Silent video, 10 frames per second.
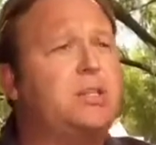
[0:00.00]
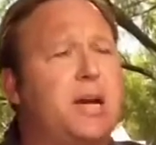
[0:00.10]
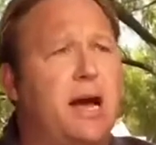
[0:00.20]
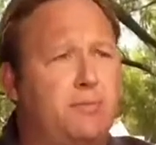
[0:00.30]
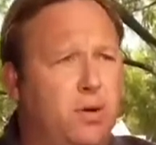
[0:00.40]

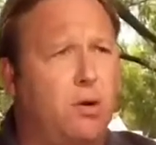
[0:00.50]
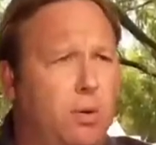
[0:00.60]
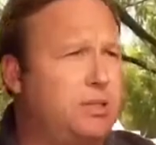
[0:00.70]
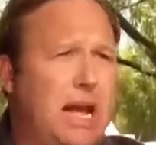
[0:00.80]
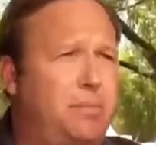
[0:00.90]
inside view
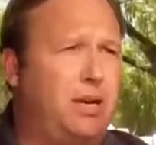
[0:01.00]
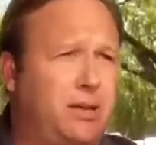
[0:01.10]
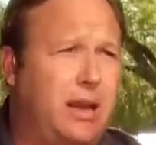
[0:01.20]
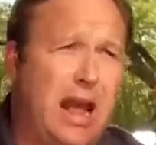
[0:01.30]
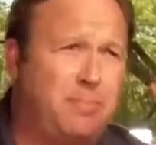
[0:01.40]
on what's happening
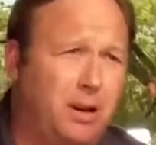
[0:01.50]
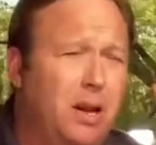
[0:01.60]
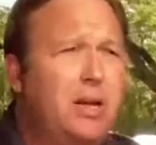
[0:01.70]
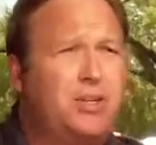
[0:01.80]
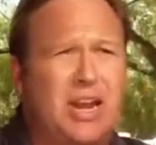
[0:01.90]
in the
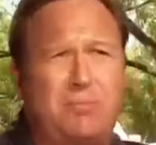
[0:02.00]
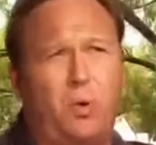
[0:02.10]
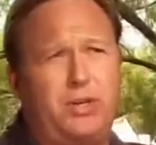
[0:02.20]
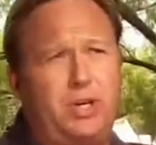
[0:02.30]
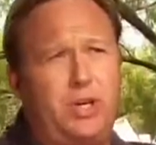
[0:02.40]
Capitol. Same
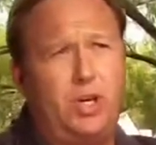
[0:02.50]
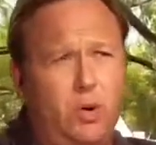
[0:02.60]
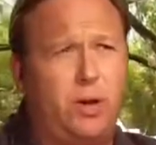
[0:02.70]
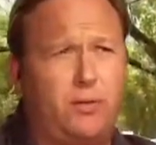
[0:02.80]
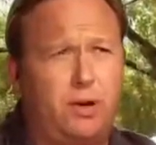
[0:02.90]
reason
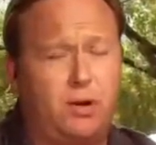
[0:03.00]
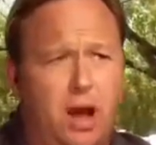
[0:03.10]
you interview